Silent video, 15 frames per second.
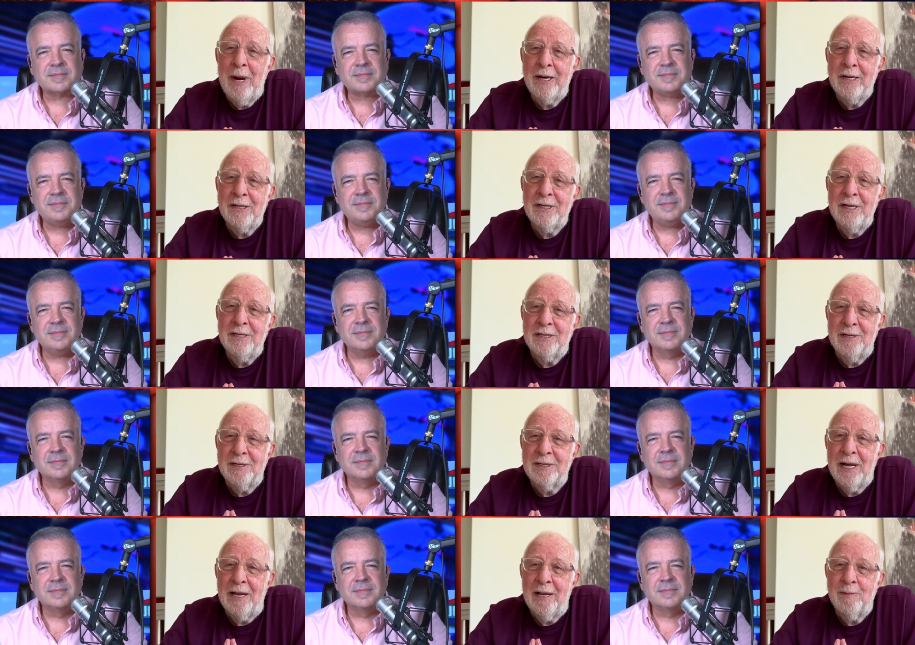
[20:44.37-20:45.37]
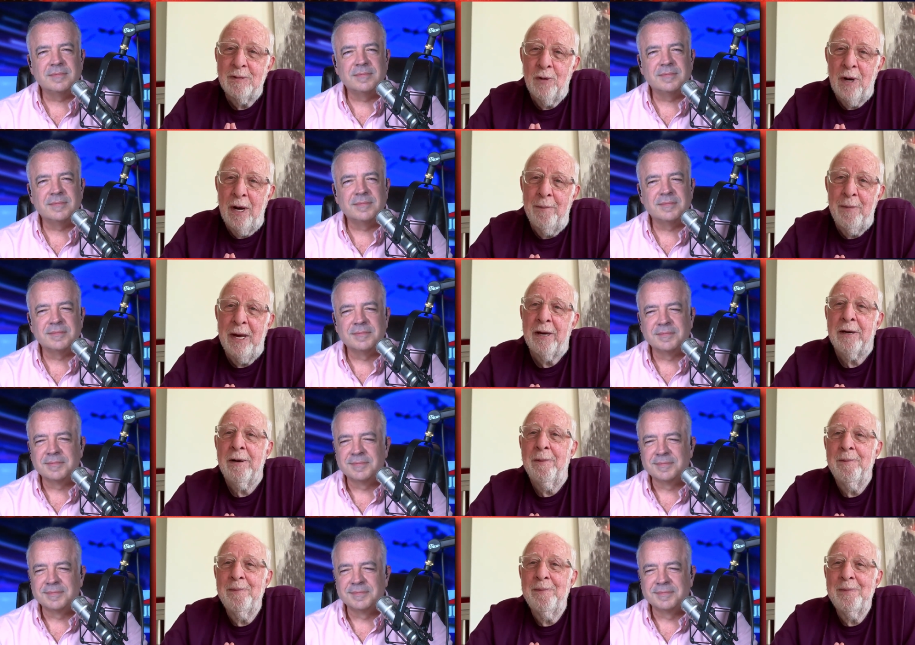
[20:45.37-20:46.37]
Speaker 1: magazines that tell them to wear
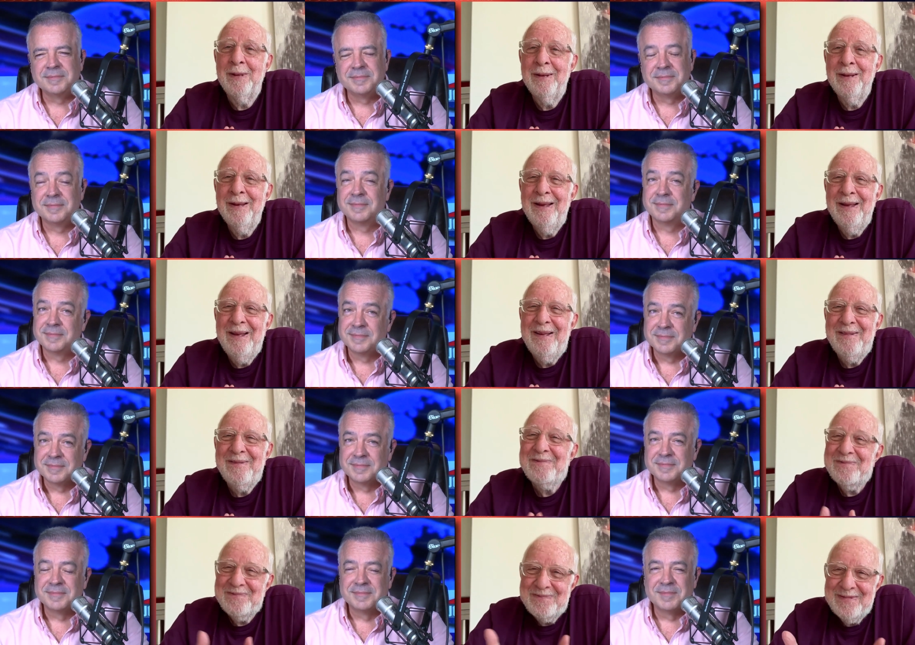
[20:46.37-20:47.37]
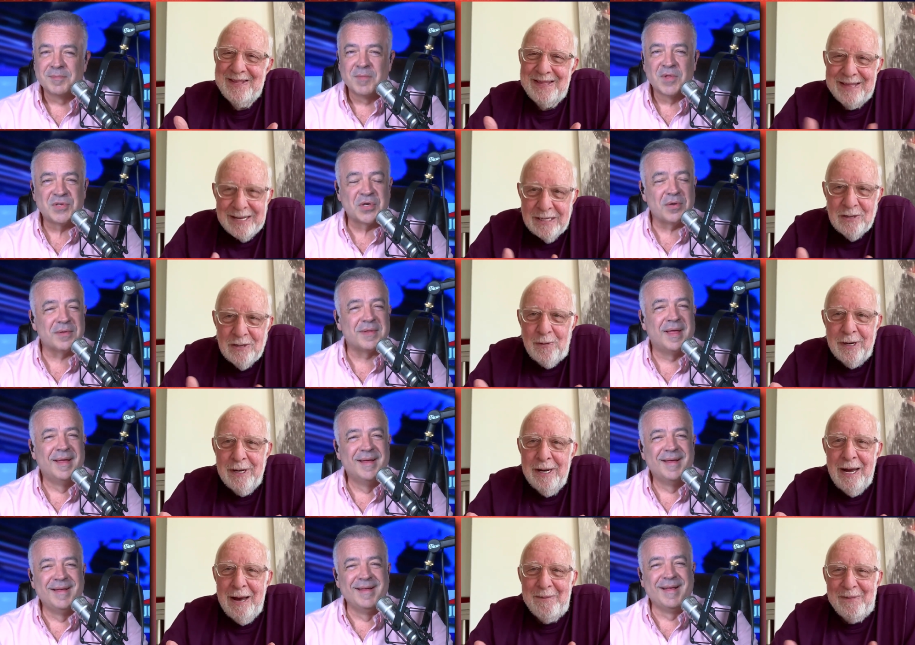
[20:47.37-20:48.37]
makeup. This is what
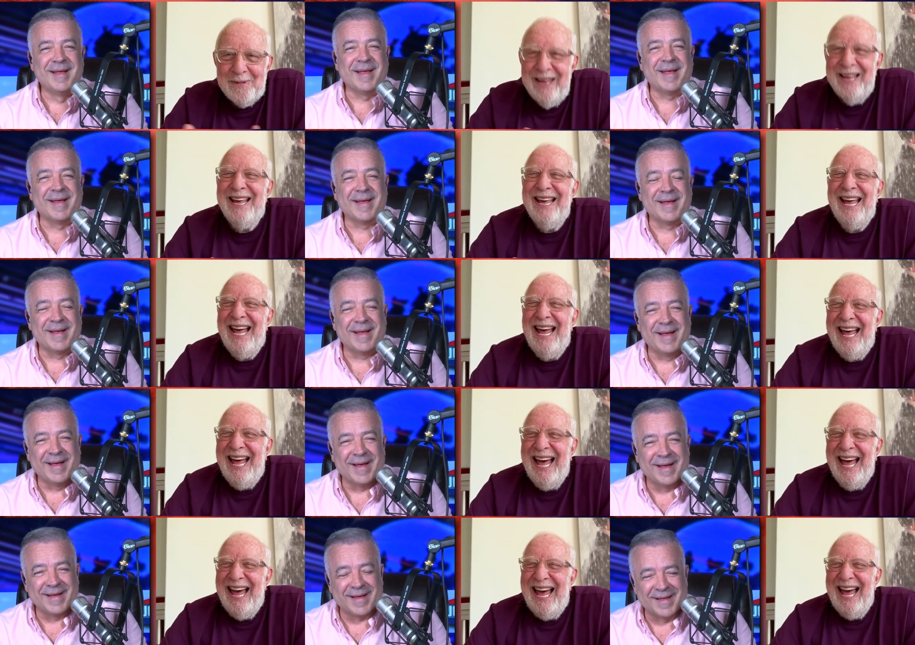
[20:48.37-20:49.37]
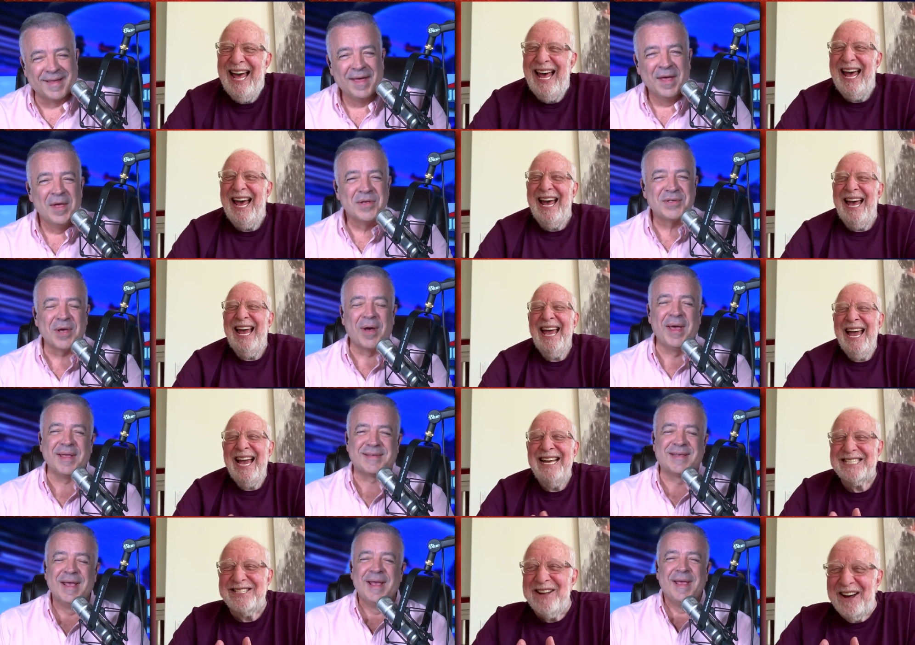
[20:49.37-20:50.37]
can happen. So it's,
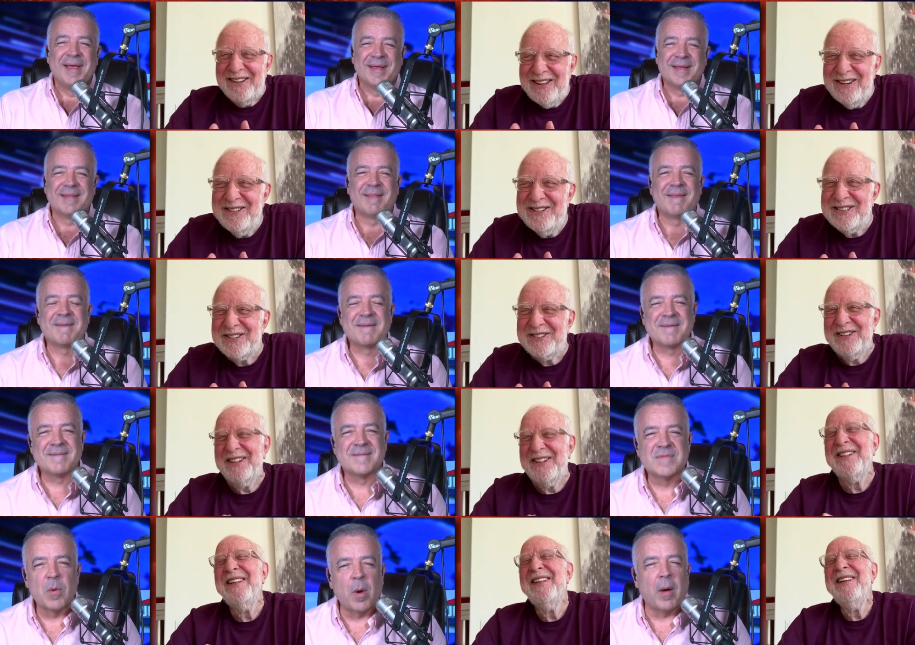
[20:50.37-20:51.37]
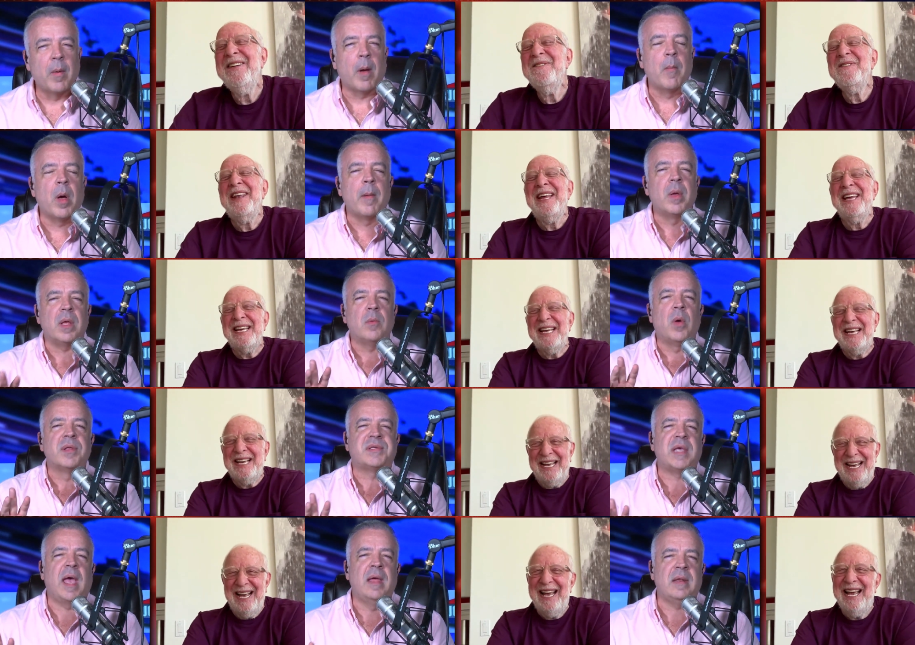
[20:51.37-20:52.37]
Speaker 2: it's not usual. Well, well, well, well
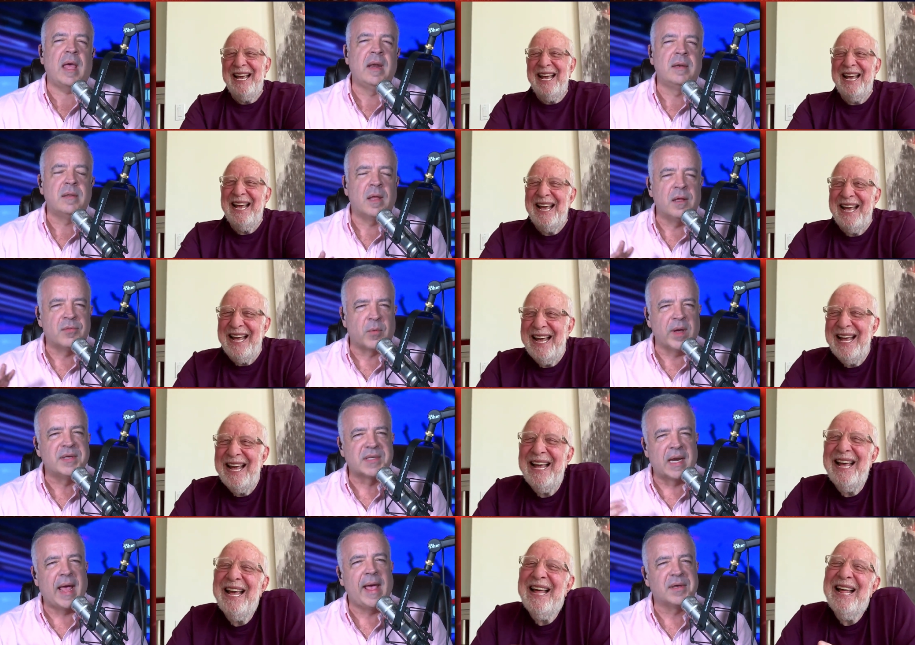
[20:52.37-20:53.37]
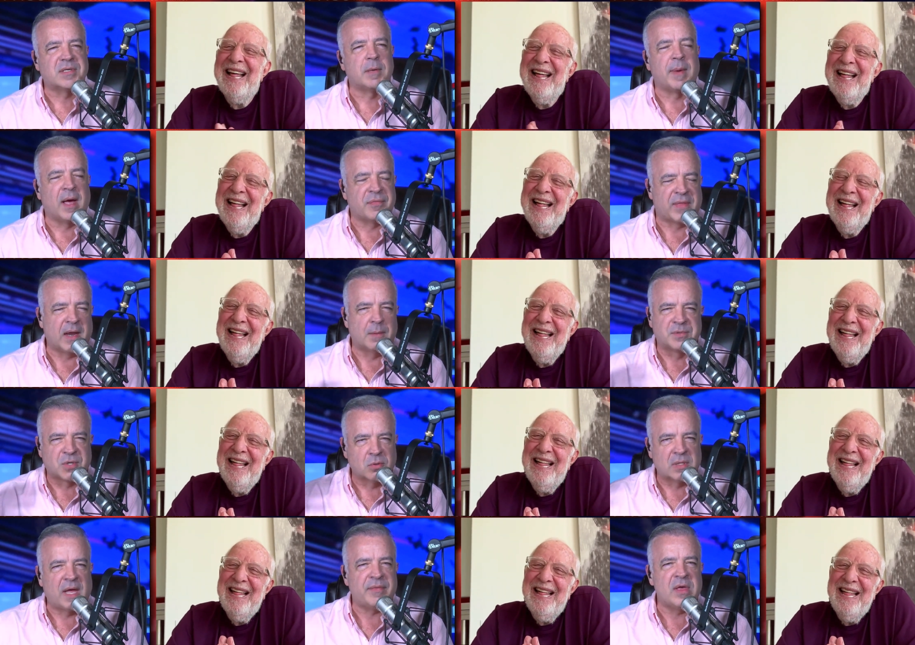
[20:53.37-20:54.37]
and, and uh, the reason I ask about that, I'm
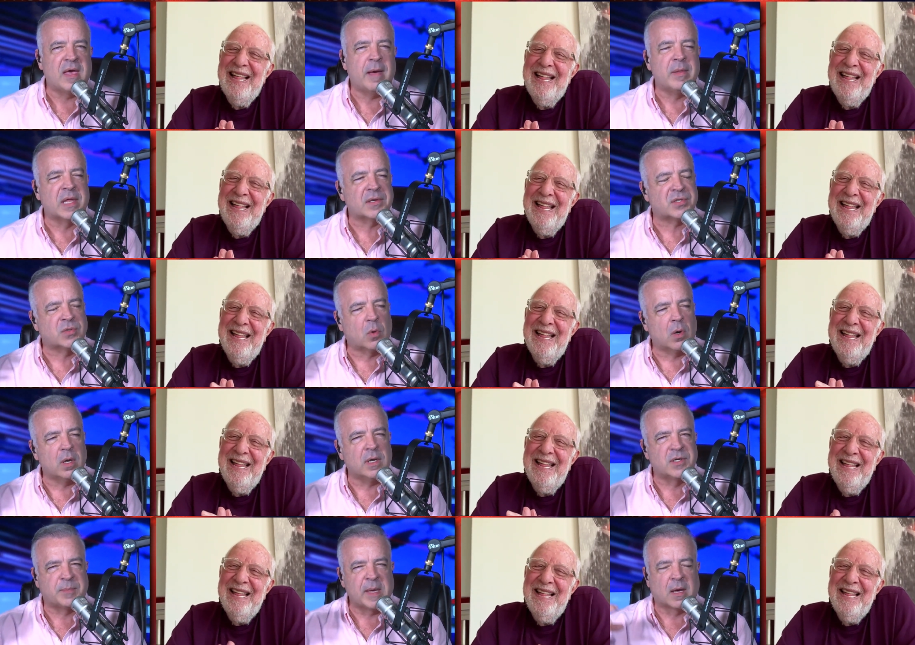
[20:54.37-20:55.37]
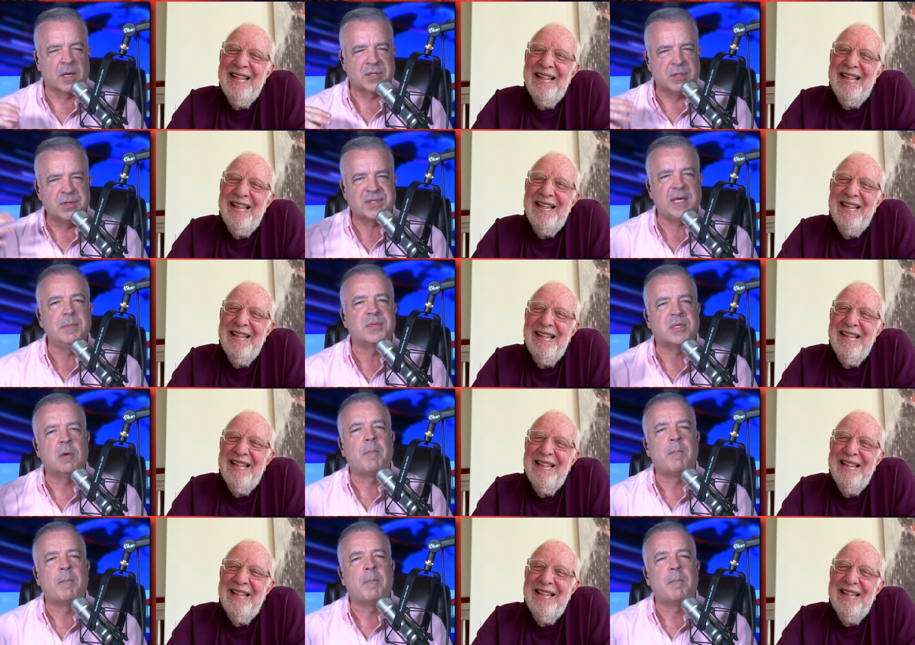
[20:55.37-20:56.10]
so glad that you gave me that story, is because you seem